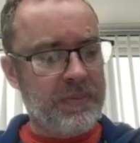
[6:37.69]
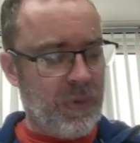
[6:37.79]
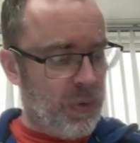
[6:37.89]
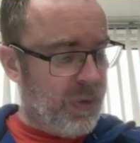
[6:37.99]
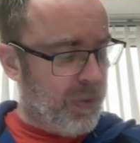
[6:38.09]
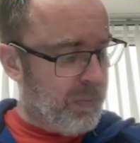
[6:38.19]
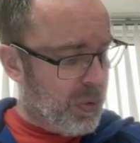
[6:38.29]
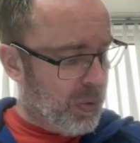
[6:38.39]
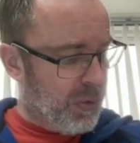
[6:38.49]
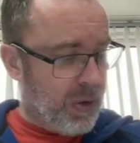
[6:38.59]
It's always
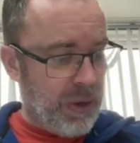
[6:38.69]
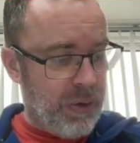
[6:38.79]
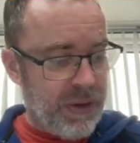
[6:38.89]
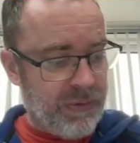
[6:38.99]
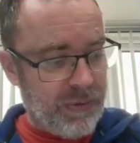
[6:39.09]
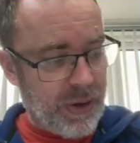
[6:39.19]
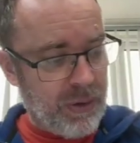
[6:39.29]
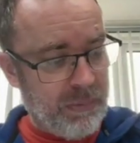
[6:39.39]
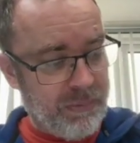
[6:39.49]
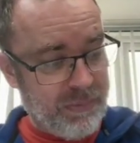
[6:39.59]
important that you have
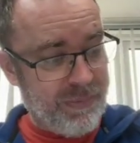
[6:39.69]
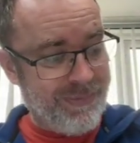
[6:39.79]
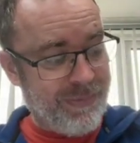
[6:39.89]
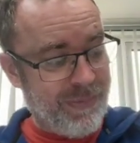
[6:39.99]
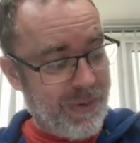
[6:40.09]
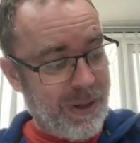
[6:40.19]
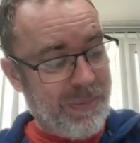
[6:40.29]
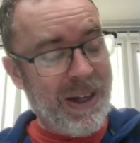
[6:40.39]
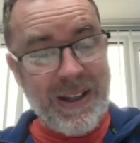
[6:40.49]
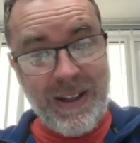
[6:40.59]
the
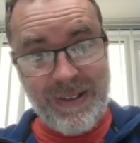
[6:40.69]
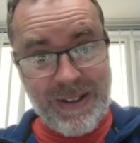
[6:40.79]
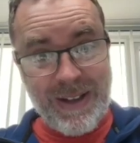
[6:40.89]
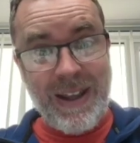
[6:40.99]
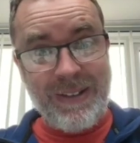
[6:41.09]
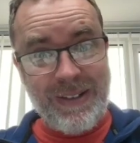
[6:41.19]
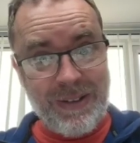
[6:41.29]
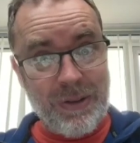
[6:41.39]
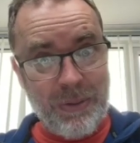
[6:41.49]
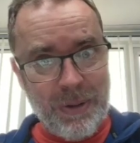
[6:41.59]
ability to connect it
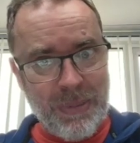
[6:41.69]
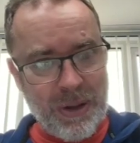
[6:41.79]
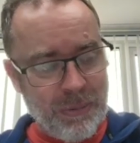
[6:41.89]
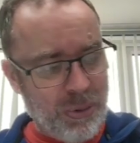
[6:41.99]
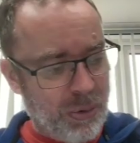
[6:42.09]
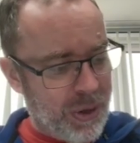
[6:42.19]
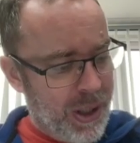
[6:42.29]
to the motherboard,